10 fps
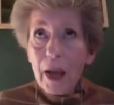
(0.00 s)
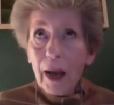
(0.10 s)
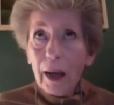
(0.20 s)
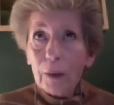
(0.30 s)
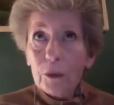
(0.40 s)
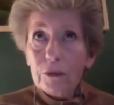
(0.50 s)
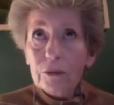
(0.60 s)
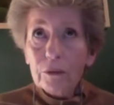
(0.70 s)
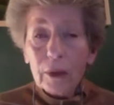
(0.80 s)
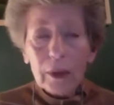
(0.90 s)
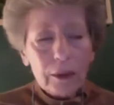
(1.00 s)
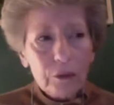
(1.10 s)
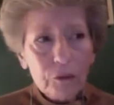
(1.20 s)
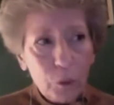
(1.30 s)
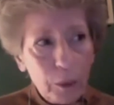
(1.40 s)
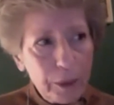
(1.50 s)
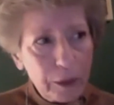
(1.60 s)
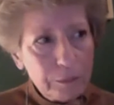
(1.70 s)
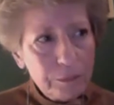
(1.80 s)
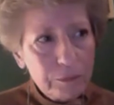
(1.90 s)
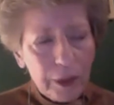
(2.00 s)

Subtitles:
I was swimming,